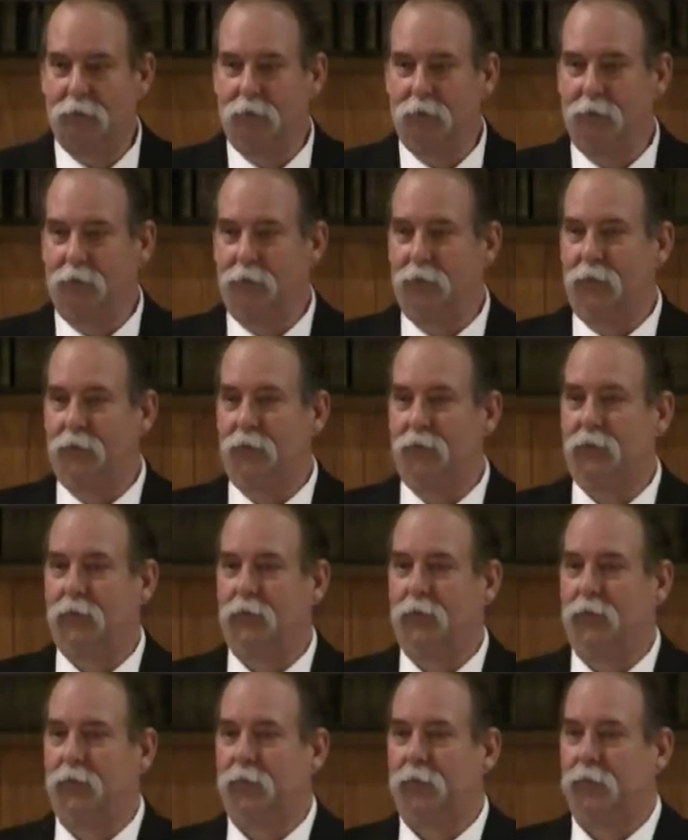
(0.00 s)

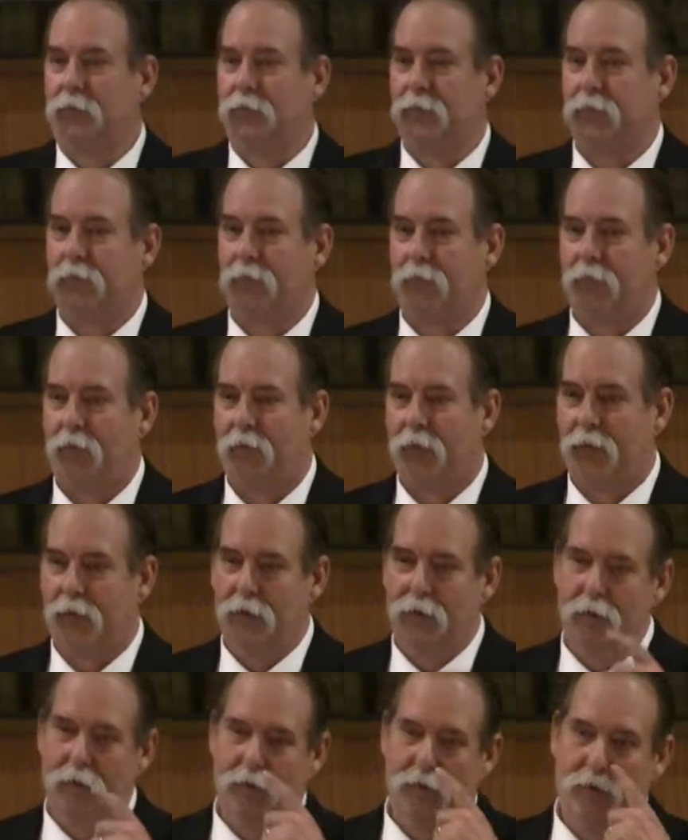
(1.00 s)

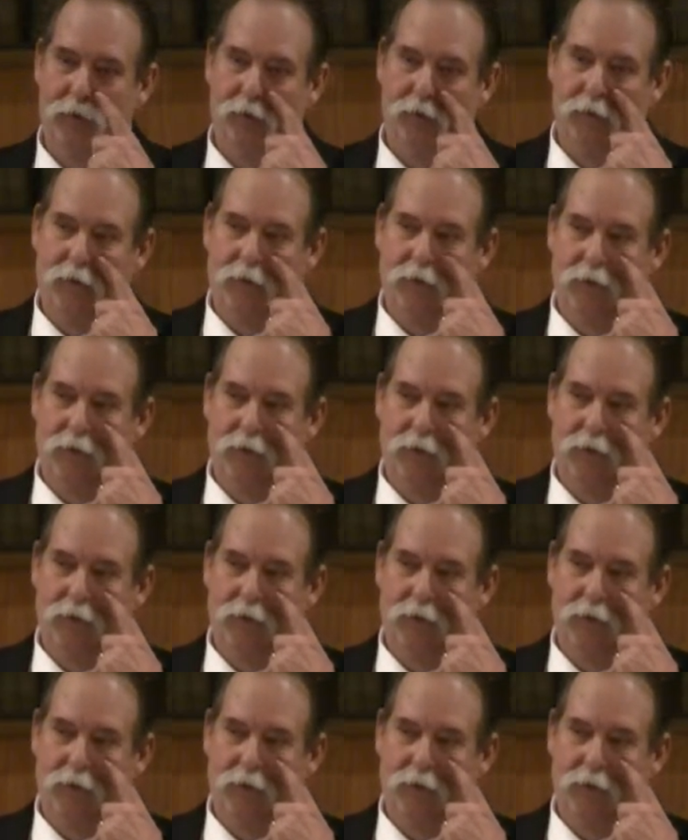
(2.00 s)
(silence)